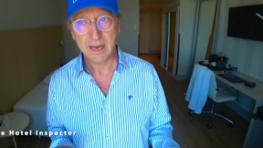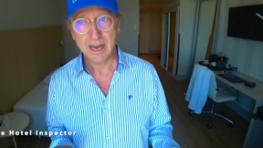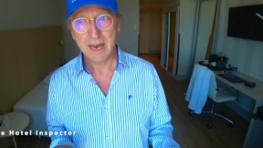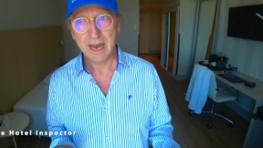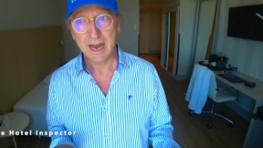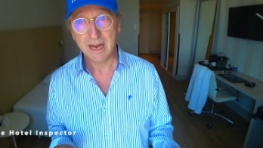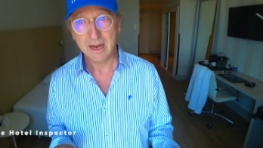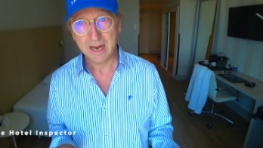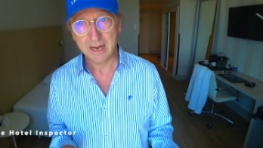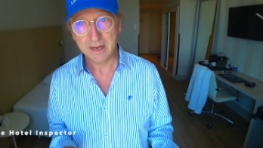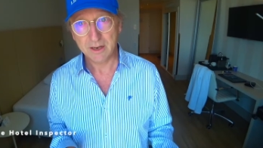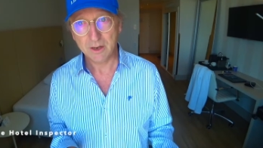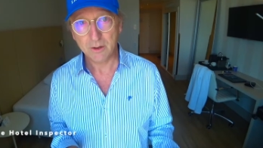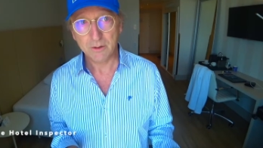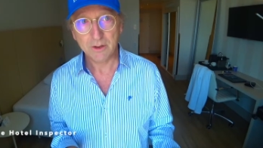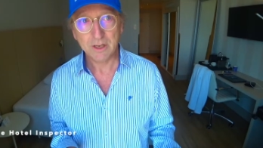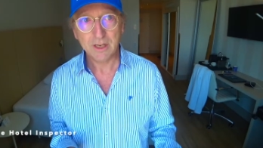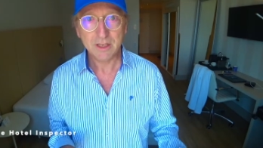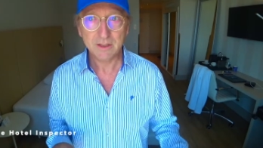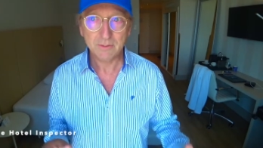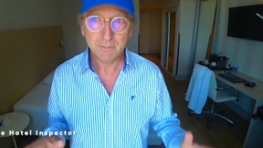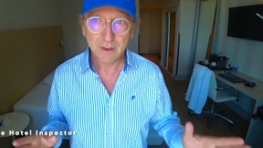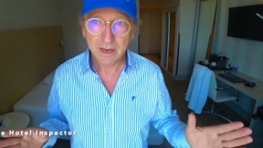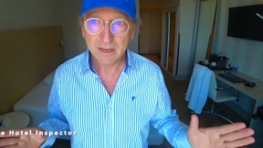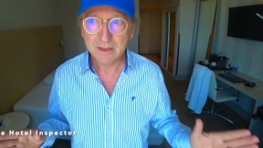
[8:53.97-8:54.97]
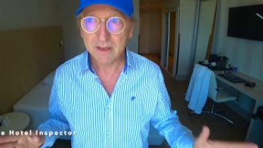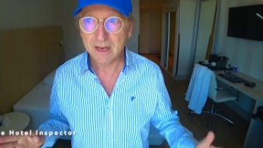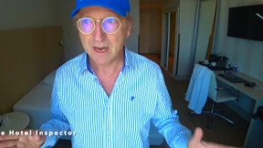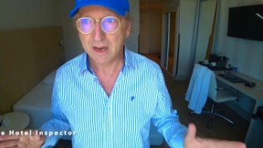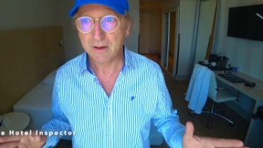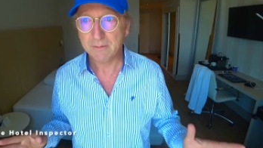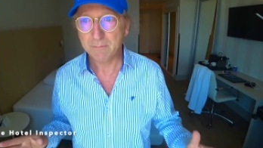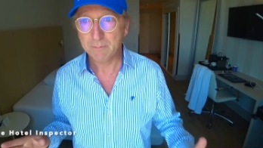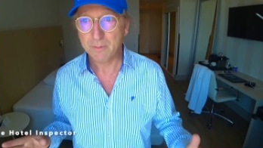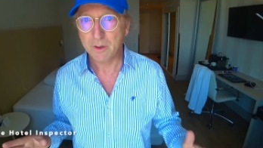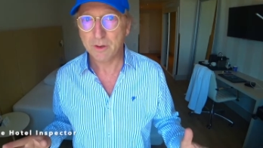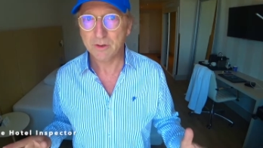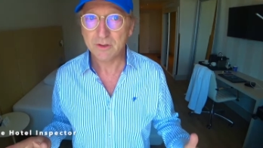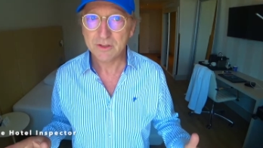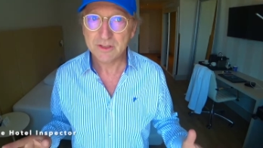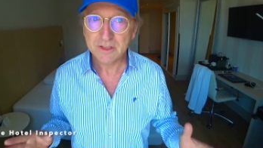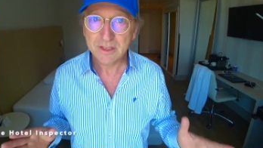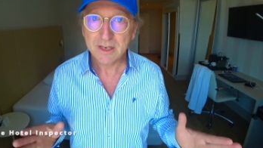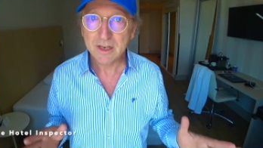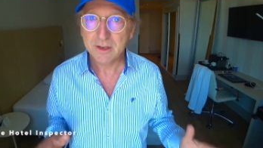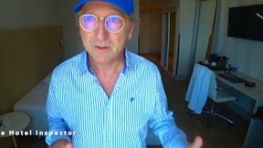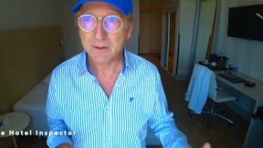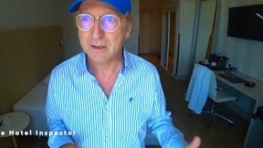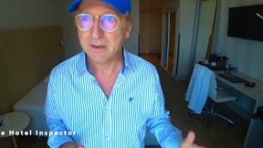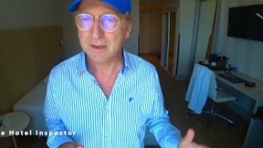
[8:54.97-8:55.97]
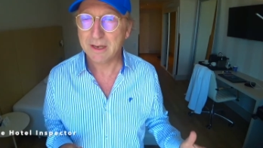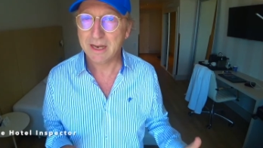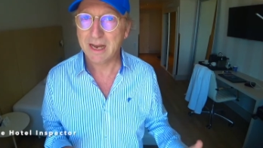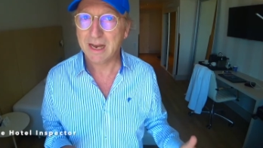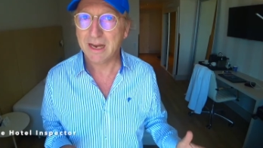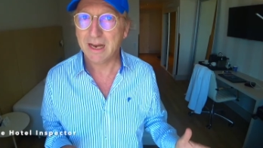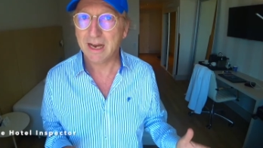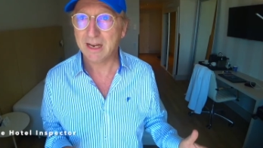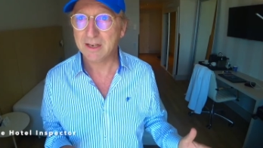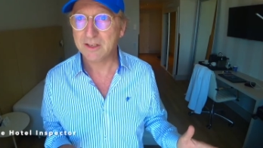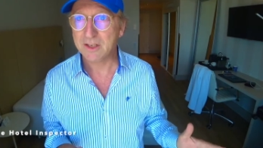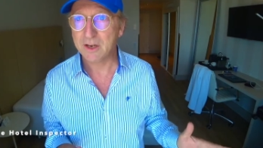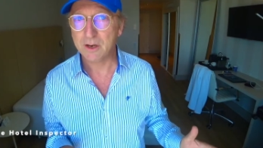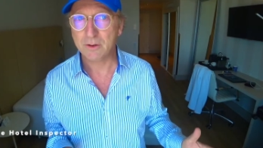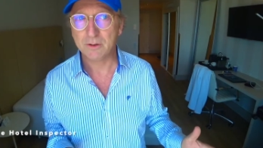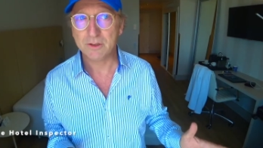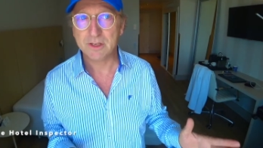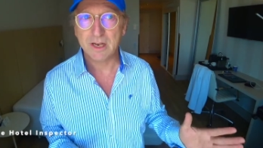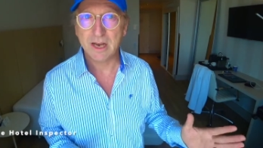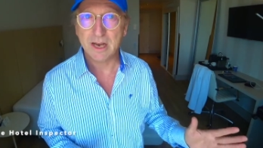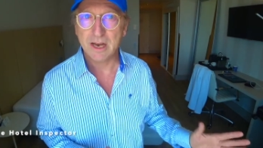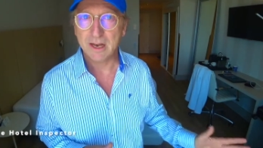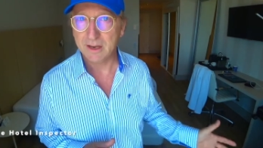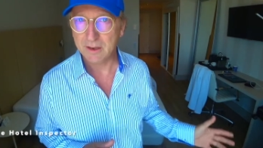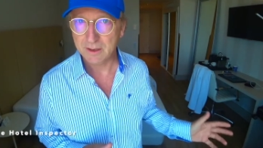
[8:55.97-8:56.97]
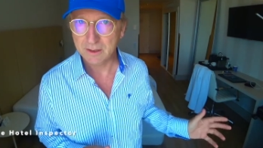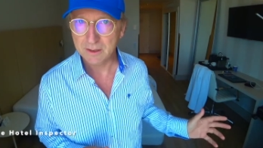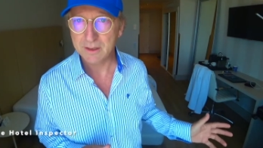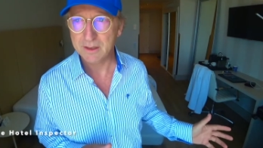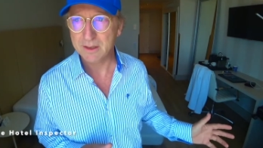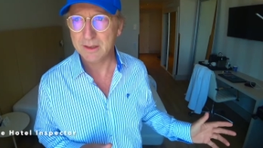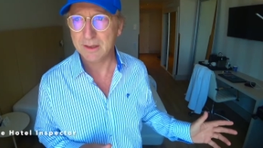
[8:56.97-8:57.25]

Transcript: and I don't expect to have posts here at the NH Hotel,